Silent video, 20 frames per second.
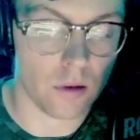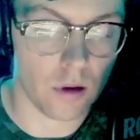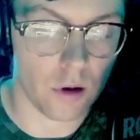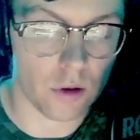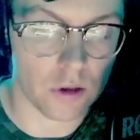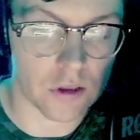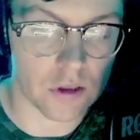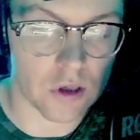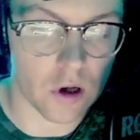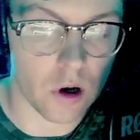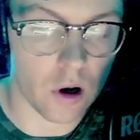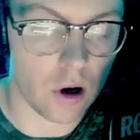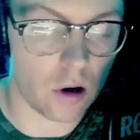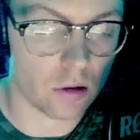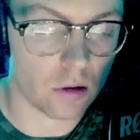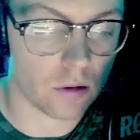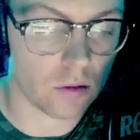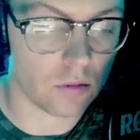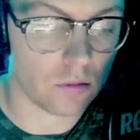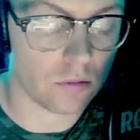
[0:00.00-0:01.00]

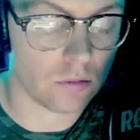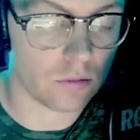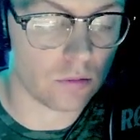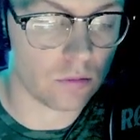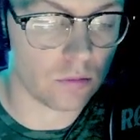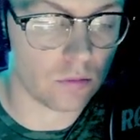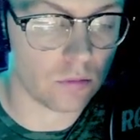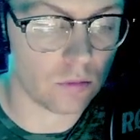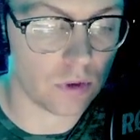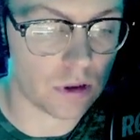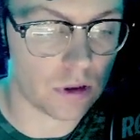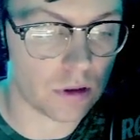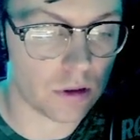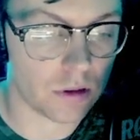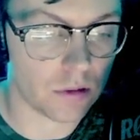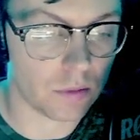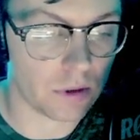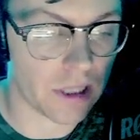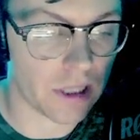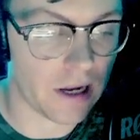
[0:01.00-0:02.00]
song with
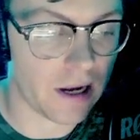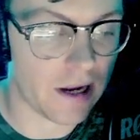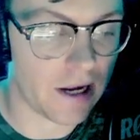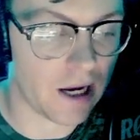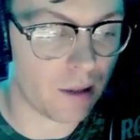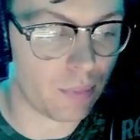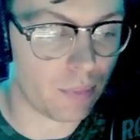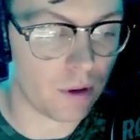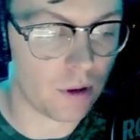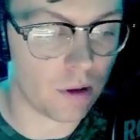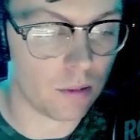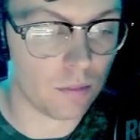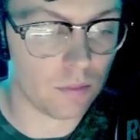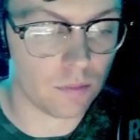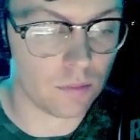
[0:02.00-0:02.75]
the AIP.